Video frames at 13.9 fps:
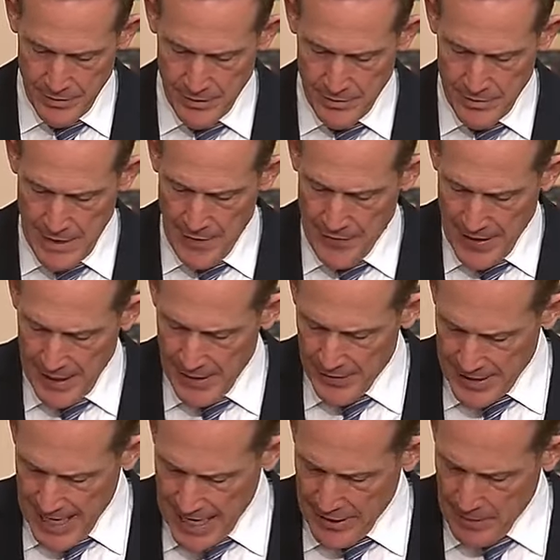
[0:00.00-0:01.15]
At the end of the
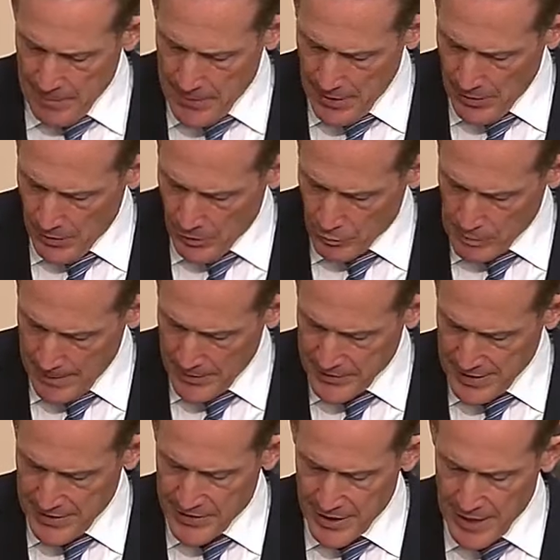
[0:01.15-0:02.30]
day, the bill represents
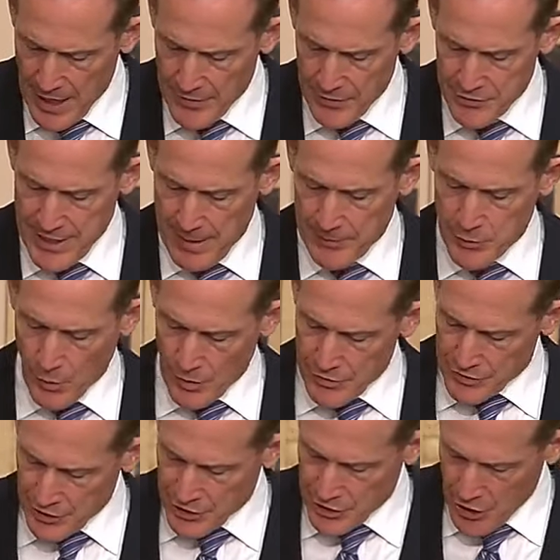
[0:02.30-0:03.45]
another step towards
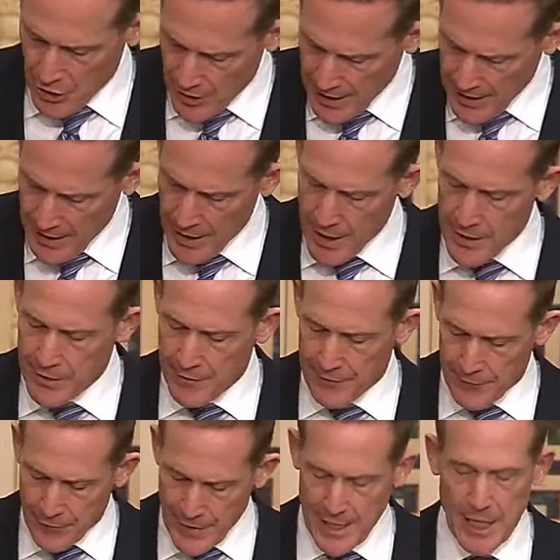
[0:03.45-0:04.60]
securing the
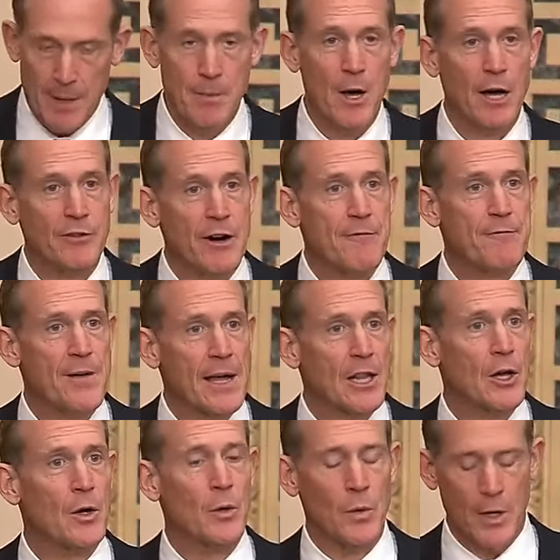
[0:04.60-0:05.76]
freedom of our
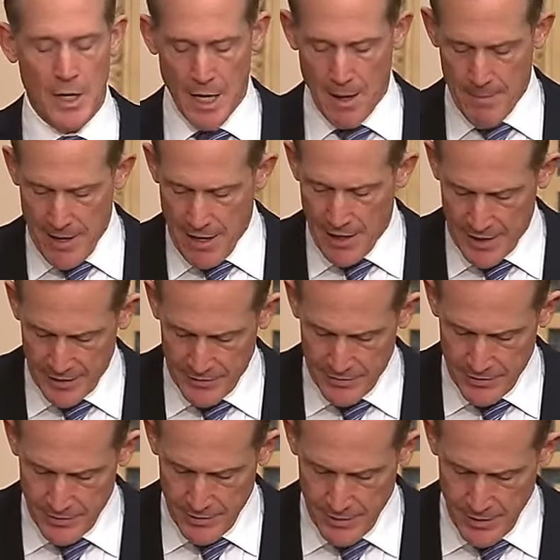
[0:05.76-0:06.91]
fellow Americans.
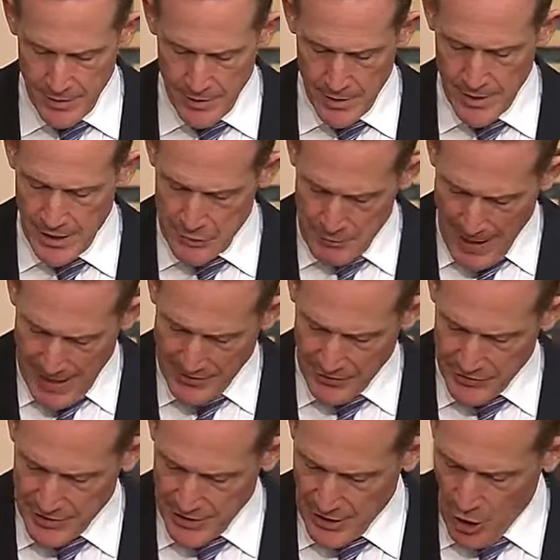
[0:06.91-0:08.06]
It's my
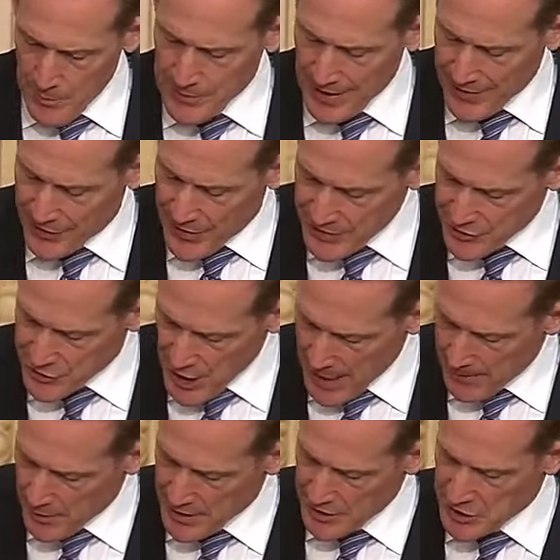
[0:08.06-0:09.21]
sincere hope that this chamber
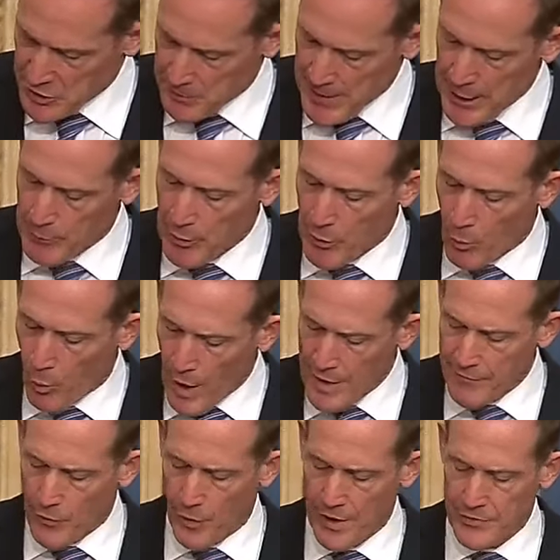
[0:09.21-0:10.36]
can speak with one
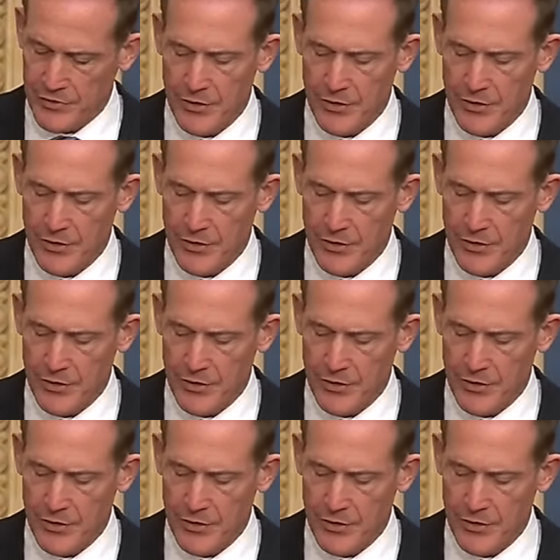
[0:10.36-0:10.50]
voice